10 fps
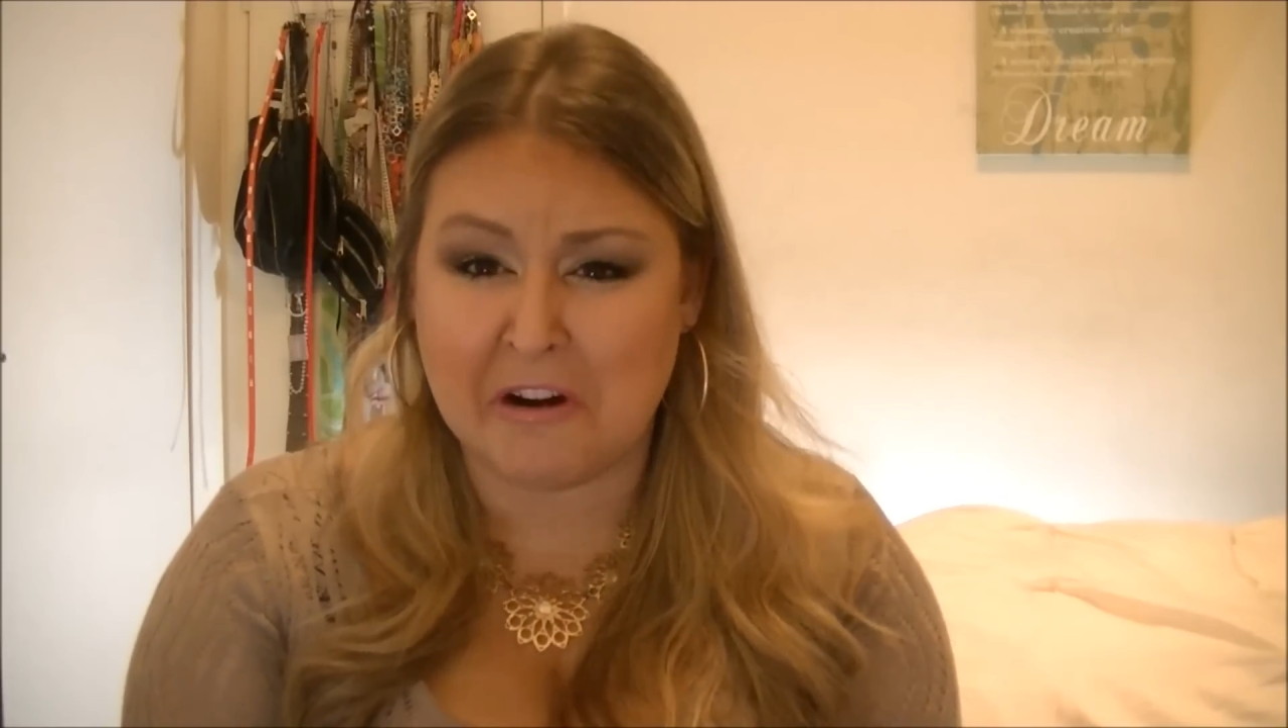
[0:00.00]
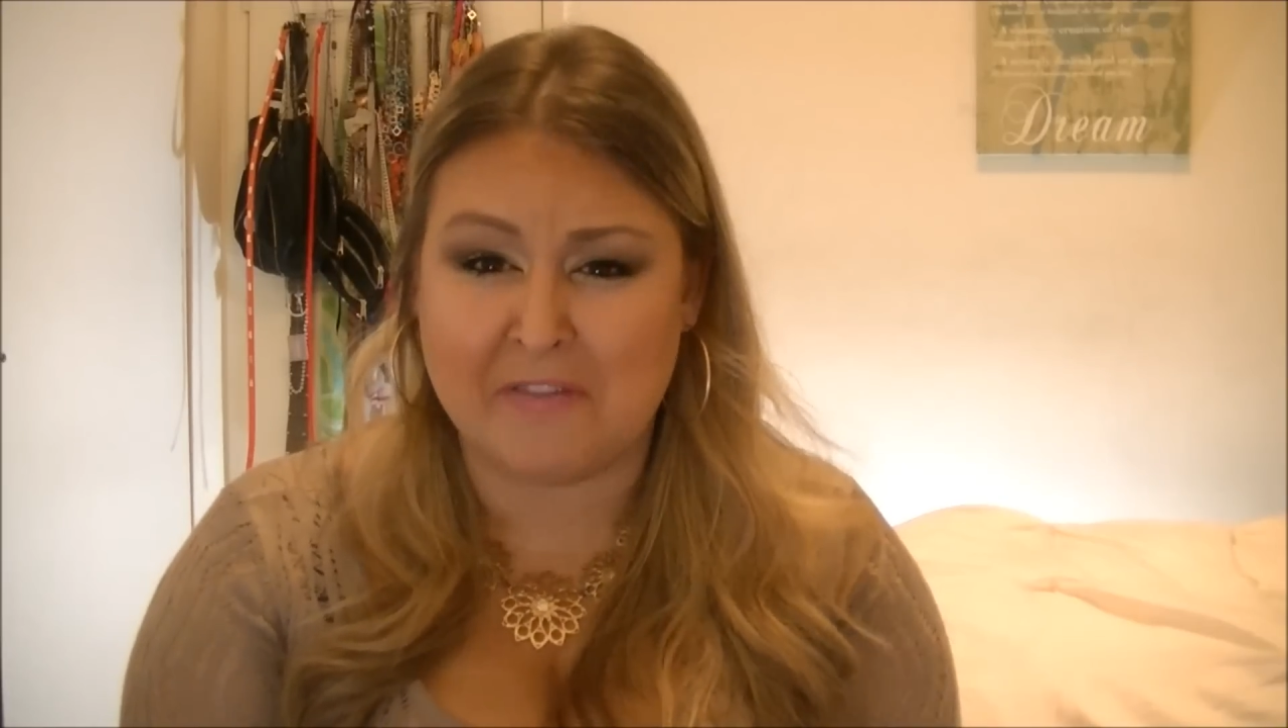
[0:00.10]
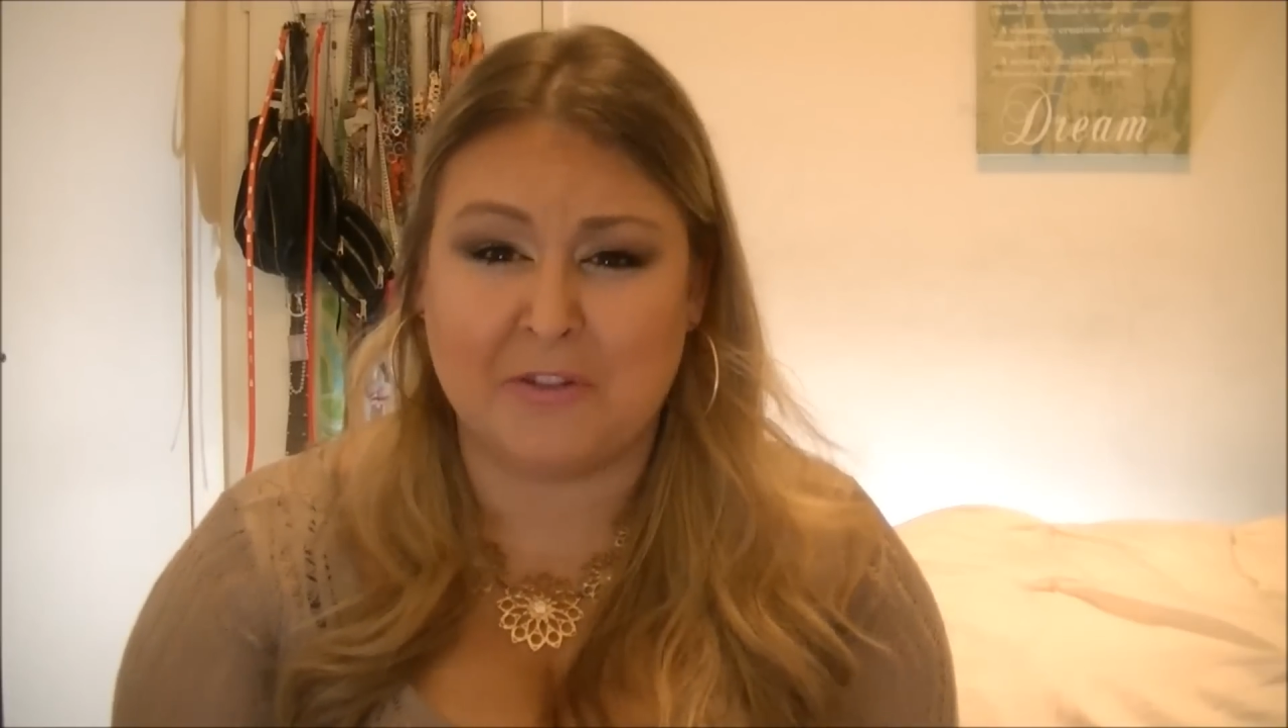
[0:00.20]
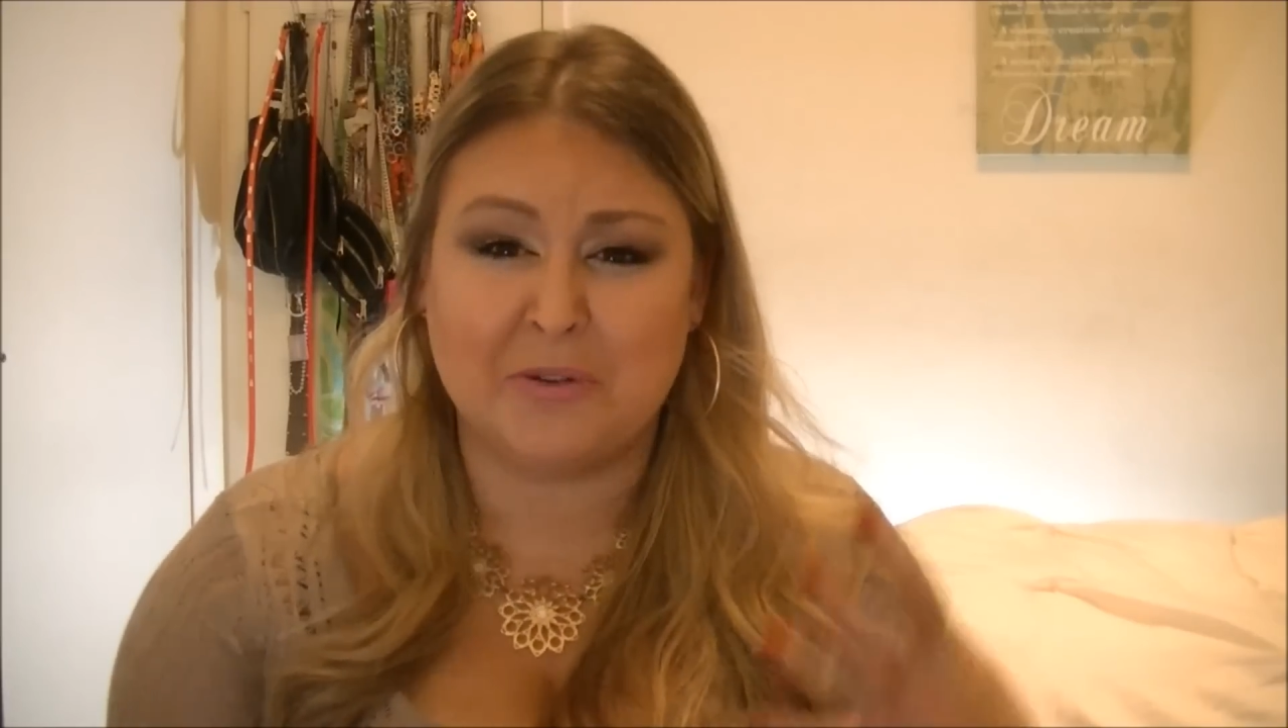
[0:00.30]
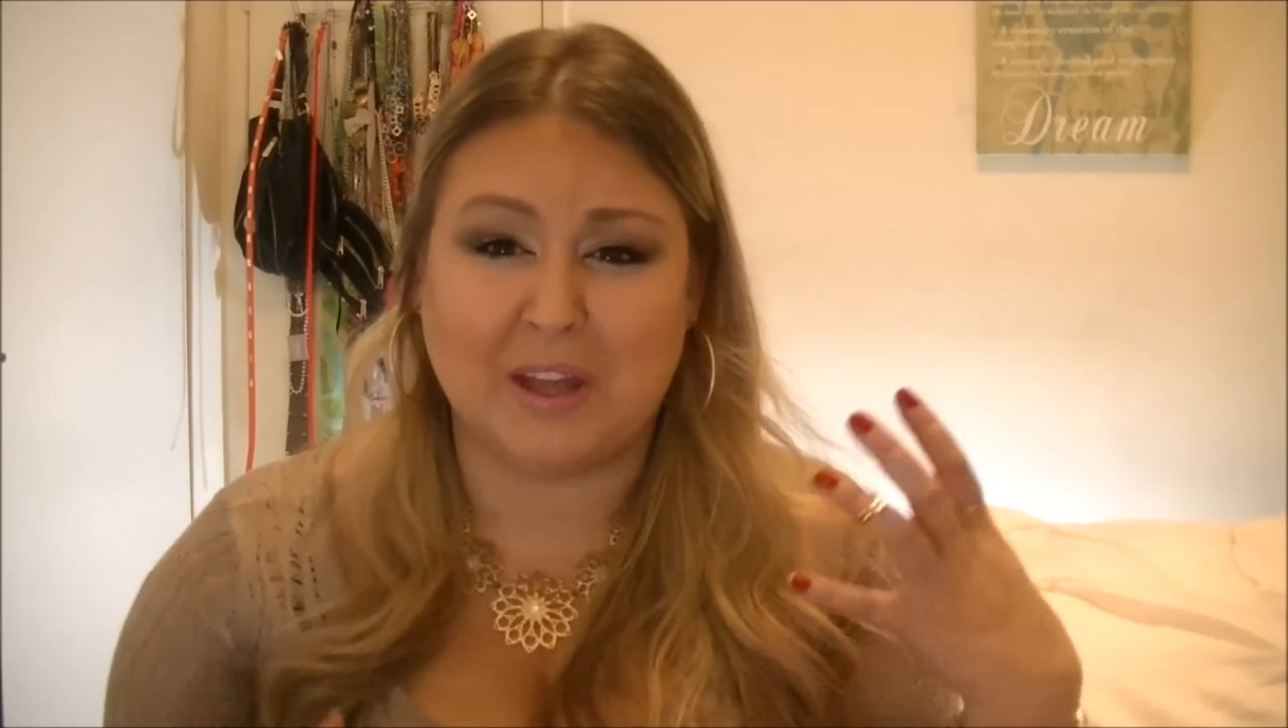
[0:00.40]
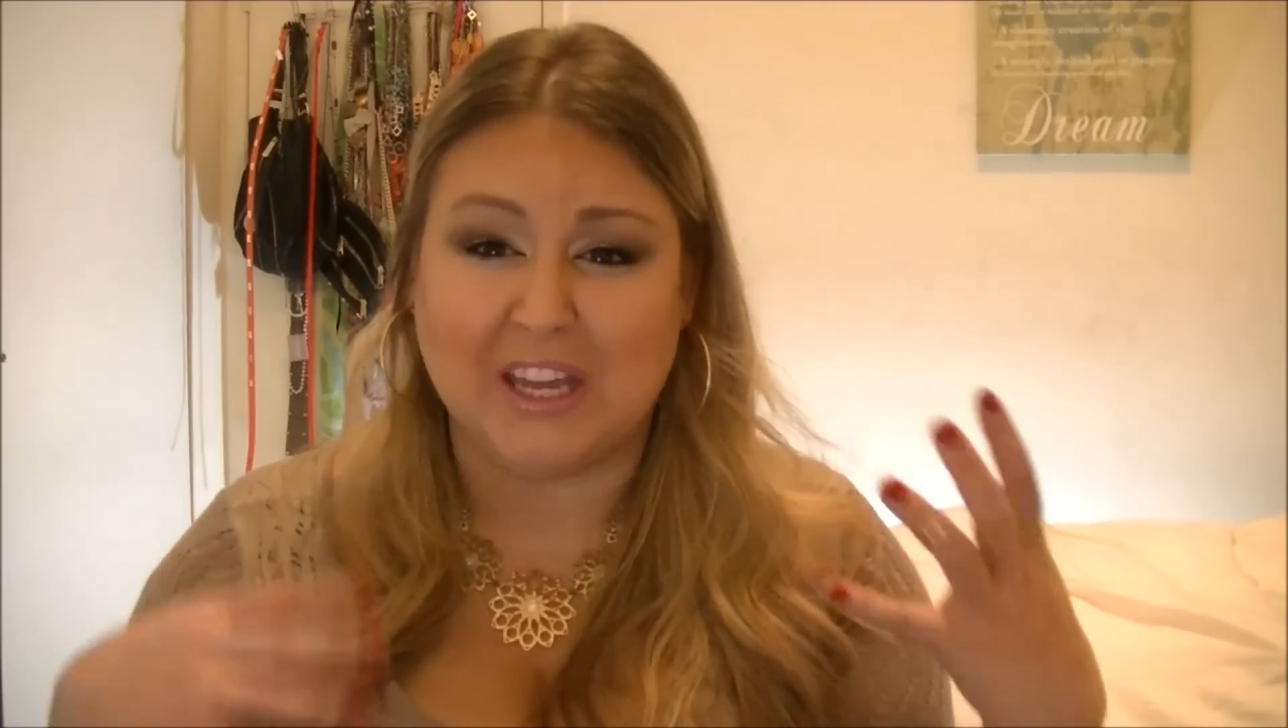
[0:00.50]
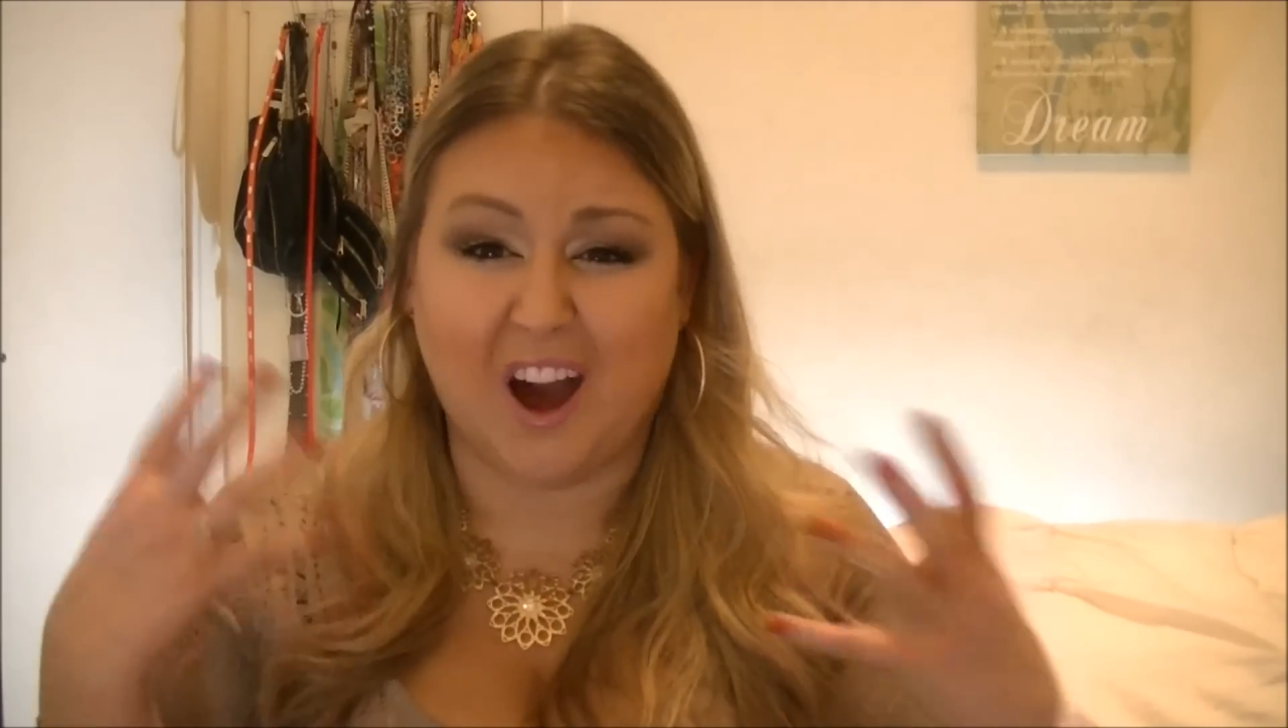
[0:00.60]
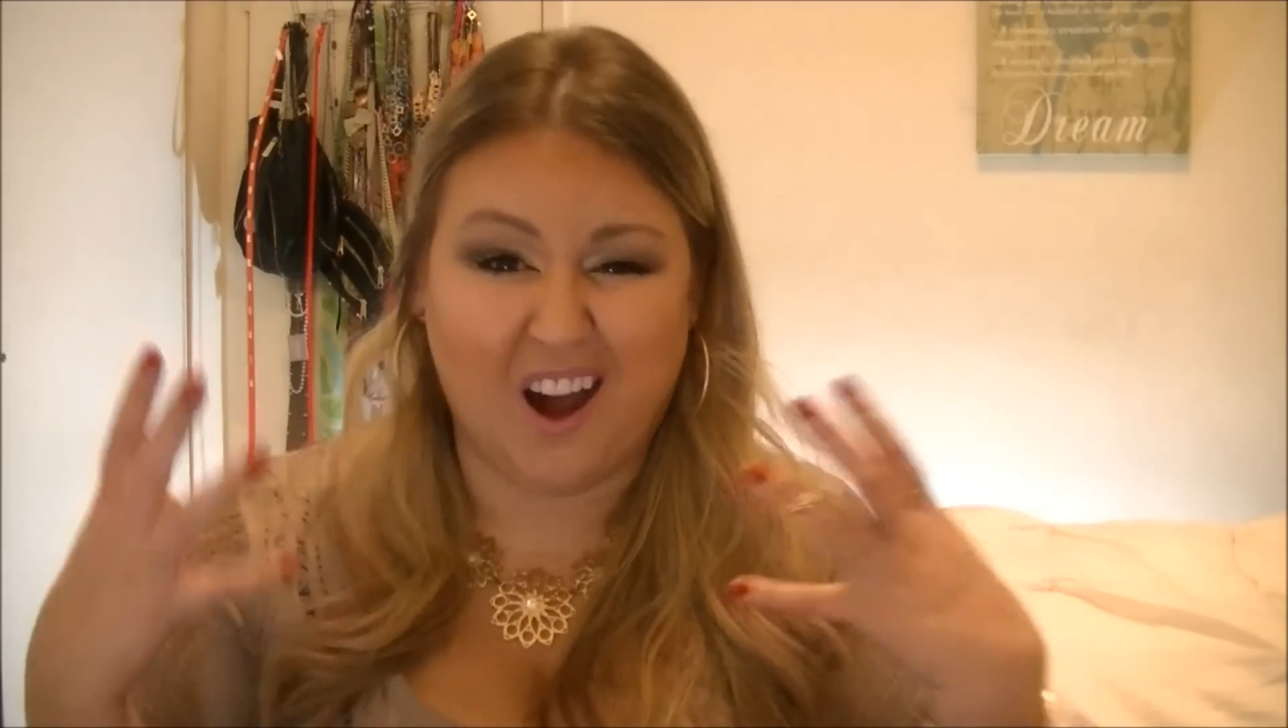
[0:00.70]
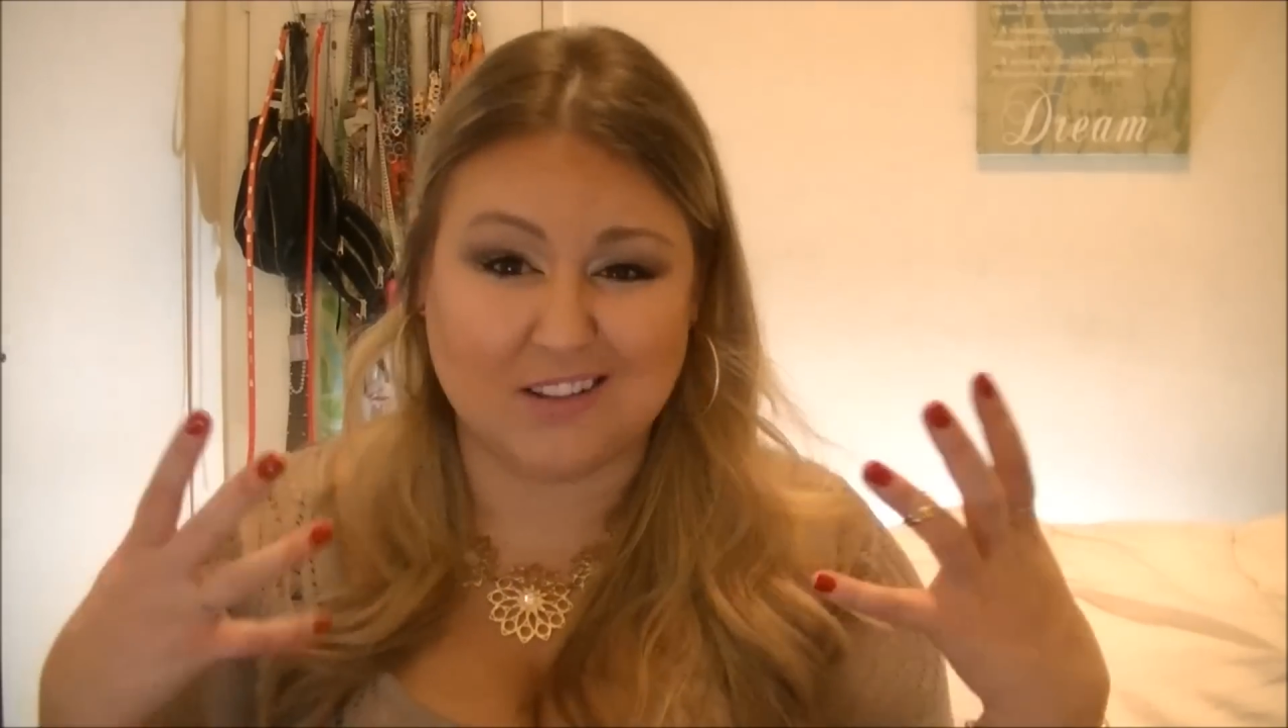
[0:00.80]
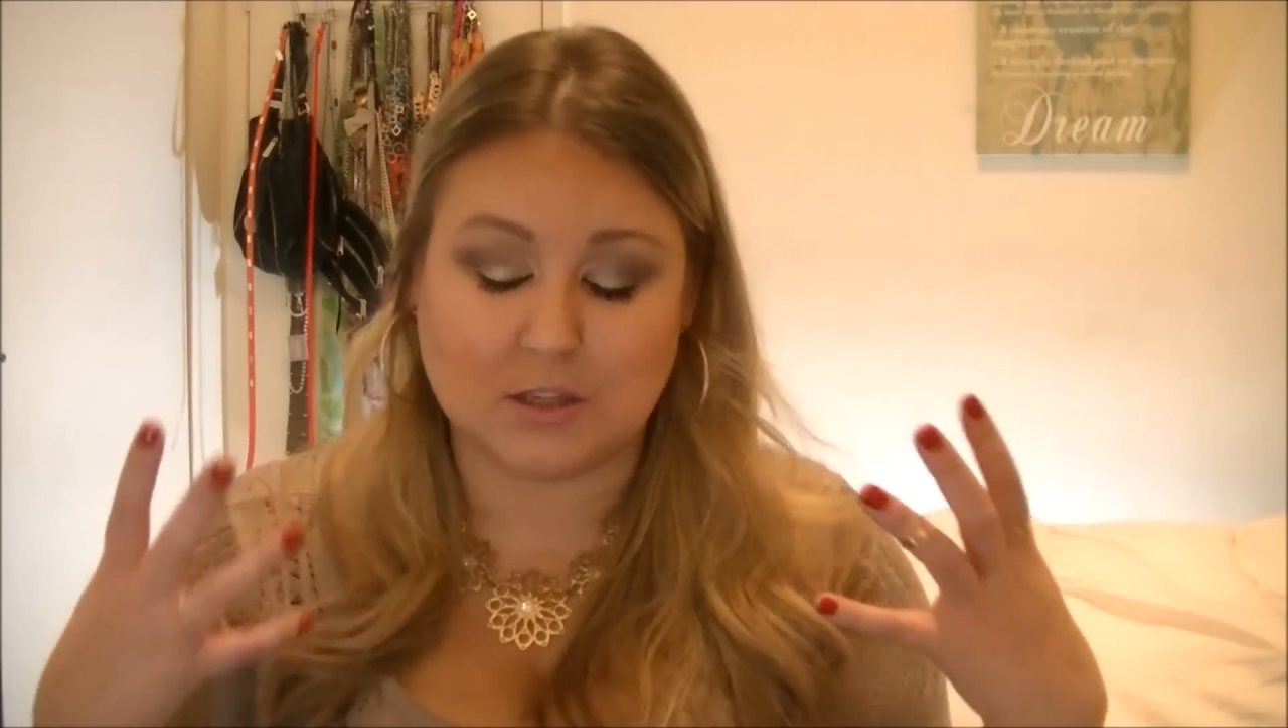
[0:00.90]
if you get like hot